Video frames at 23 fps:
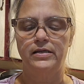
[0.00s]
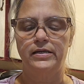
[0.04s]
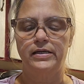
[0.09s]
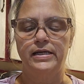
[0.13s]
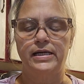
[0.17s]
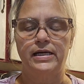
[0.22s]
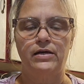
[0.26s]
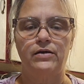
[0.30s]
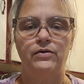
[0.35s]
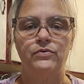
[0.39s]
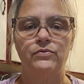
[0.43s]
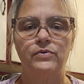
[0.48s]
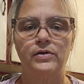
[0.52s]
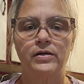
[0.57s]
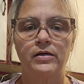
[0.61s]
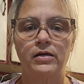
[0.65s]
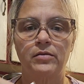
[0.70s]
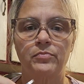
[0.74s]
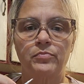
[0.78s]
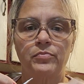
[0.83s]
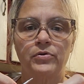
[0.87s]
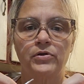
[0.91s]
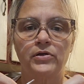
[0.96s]
Now I'm
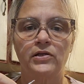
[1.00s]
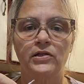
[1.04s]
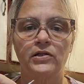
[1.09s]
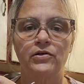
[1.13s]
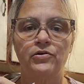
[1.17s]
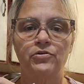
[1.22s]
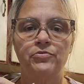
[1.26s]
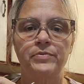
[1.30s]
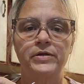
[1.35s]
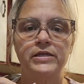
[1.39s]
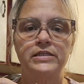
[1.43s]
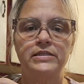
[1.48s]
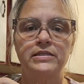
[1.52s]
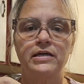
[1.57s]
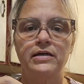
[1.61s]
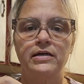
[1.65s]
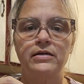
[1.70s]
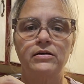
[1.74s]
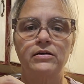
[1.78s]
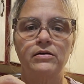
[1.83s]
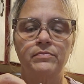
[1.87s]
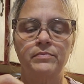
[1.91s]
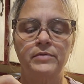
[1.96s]
going to pull a little bit
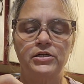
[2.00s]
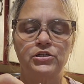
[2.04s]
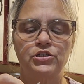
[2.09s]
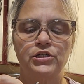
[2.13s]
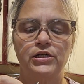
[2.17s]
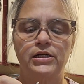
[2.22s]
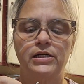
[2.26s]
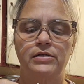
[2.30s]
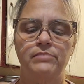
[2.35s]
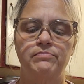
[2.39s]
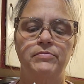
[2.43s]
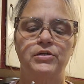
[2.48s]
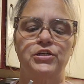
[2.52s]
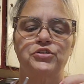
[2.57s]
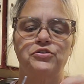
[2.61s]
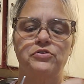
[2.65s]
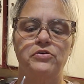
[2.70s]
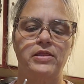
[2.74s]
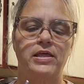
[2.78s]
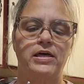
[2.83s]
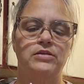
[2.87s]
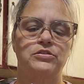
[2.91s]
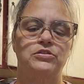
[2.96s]
tight on my chain, make
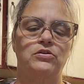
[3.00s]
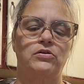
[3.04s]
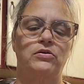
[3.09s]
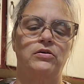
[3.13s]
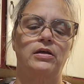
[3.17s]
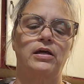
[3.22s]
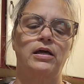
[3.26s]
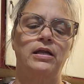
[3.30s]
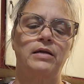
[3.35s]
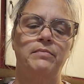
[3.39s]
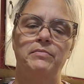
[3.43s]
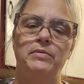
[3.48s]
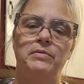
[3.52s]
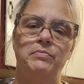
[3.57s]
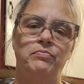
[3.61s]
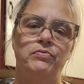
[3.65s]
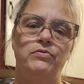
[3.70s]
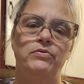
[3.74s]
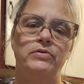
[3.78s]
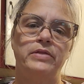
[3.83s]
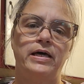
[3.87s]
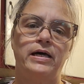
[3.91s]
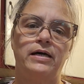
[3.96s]
sure that's good, and I'm going to
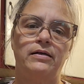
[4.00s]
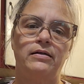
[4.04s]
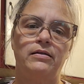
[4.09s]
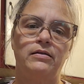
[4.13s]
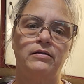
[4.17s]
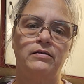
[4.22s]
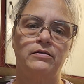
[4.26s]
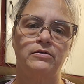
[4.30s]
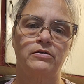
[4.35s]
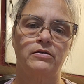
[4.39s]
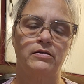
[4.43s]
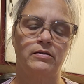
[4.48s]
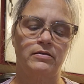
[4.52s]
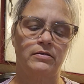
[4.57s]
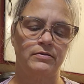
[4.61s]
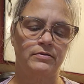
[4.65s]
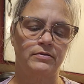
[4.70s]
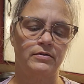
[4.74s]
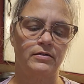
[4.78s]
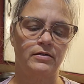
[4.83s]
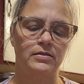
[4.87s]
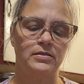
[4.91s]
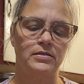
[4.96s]
pull that
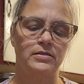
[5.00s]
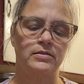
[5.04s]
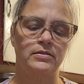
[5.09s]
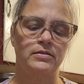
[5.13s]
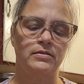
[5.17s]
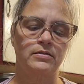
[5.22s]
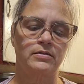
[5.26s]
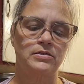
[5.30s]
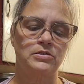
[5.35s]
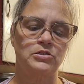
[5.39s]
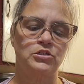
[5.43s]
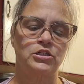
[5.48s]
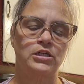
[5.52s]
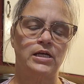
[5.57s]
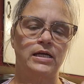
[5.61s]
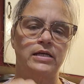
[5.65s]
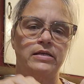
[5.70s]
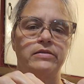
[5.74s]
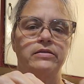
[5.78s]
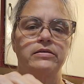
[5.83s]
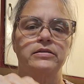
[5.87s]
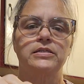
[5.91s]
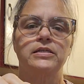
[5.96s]
the
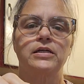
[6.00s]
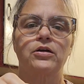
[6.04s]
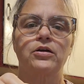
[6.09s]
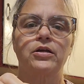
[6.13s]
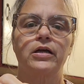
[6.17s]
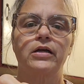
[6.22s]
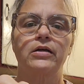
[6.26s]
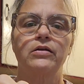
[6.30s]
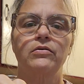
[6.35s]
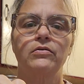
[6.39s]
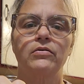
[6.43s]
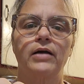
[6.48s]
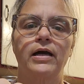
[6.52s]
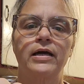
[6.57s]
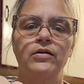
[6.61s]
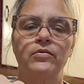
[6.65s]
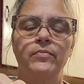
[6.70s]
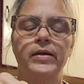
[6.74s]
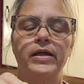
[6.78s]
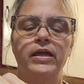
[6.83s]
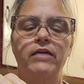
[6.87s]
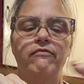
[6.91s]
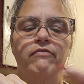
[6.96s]
chain of the starting. I
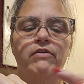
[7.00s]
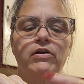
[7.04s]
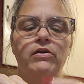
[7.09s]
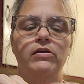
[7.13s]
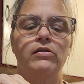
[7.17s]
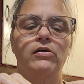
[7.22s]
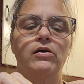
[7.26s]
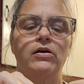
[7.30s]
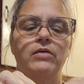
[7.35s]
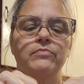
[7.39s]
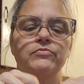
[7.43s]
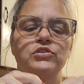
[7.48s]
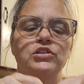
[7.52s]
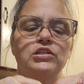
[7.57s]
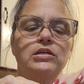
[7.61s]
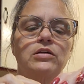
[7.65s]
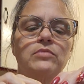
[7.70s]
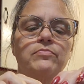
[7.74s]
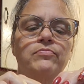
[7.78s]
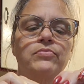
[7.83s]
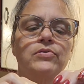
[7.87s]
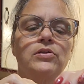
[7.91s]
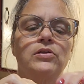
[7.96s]
don't make it very long. I'm just
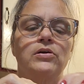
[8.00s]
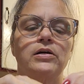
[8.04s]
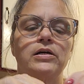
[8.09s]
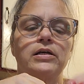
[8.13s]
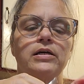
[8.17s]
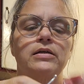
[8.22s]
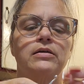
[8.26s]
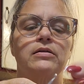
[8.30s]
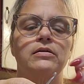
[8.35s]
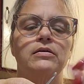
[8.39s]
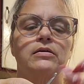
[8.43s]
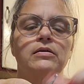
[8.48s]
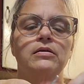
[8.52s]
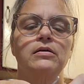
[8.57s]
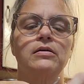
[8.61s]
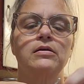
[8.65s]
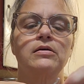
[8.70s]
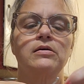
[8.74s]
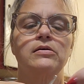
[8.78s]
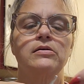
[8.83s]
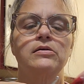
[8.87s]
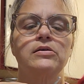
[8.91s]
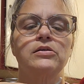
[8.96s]
going to pull on it
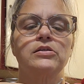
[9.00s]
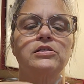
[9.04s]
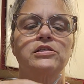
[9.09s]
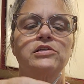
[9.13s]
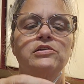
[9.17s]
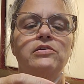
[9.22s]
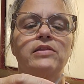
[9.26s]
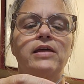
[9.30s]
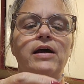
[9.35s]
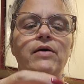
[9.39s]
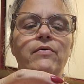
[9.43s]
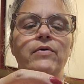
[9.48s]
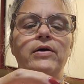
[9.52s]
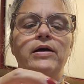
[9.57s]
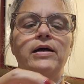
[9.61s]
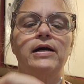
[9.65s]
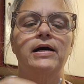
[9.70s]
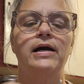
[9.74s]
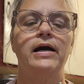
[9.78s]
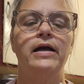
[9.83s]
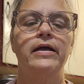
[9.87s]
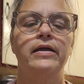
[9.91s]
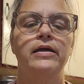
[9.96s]
so that
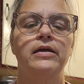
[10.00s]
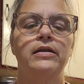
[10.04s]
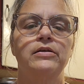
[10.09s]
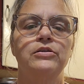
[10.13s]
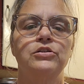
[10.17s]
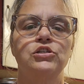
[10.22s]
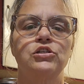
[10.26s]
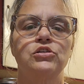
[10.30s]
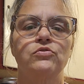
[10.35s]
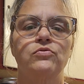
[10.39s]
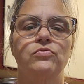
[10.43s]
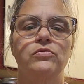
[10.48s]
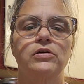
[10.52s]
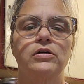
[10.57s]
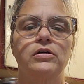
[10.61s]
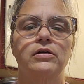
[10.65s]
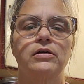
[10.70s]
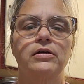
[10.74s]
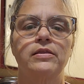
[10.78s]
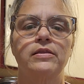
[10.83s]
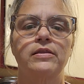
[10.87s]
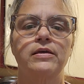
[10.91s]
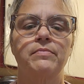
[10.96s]
way I can
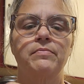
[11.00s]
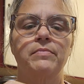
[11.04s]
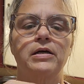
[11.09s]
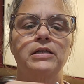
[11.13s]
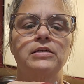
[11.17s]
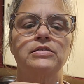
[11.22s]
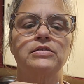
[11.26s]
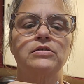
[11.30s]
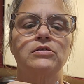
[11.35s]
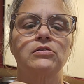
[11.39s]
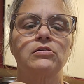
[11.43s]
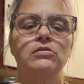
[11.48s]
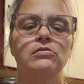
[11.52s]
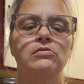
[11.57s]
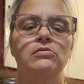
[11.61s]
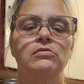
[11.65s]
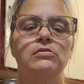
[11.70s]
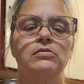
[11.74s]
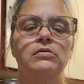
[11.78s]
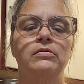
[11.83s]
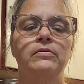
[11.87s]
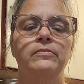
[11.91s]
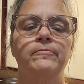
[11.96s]
ensure that my
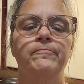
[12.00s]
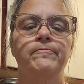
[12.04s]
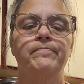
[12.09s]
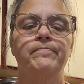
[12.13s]
circle